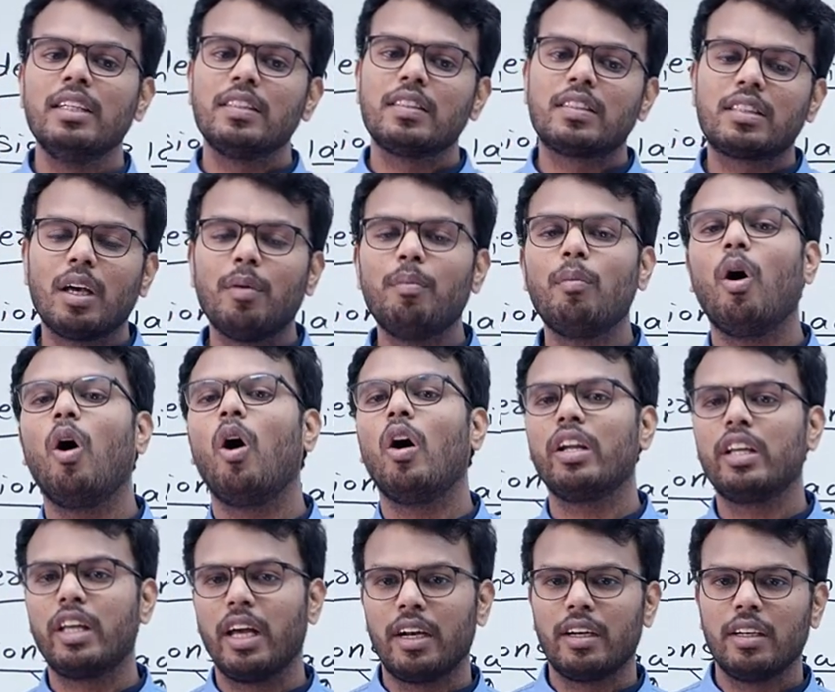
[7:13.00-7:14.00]
some
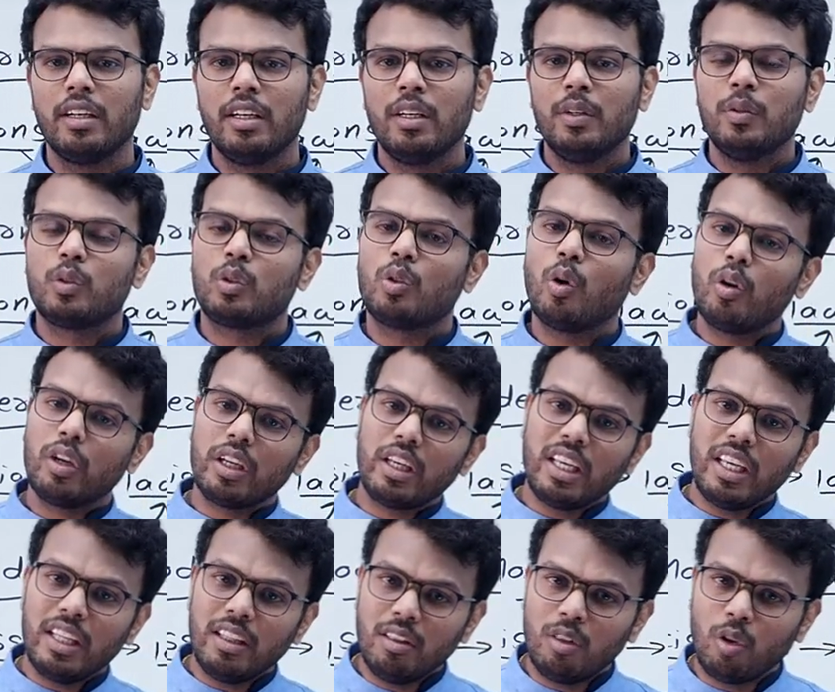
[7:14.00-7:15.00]
organ. So,
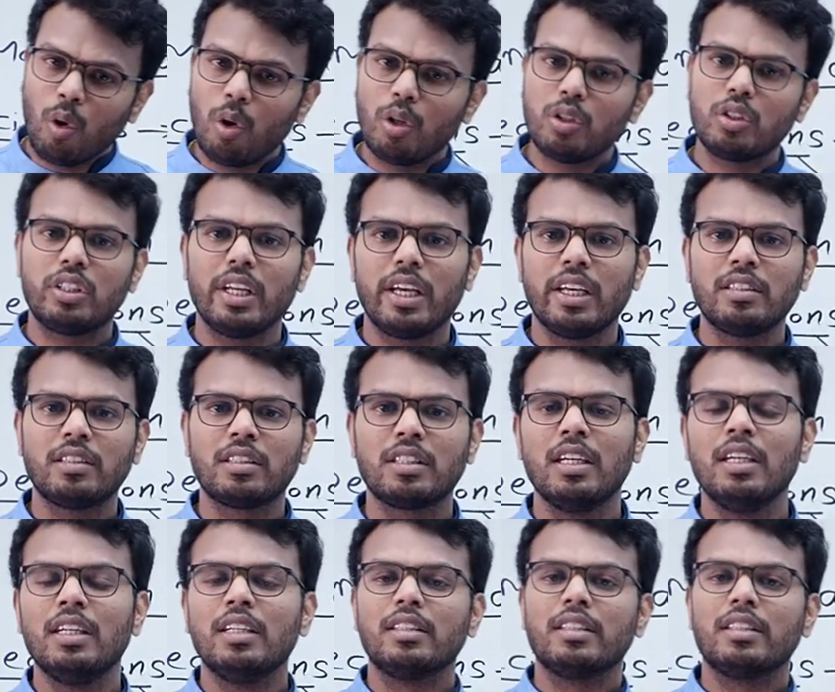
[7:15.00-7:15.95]
in those days,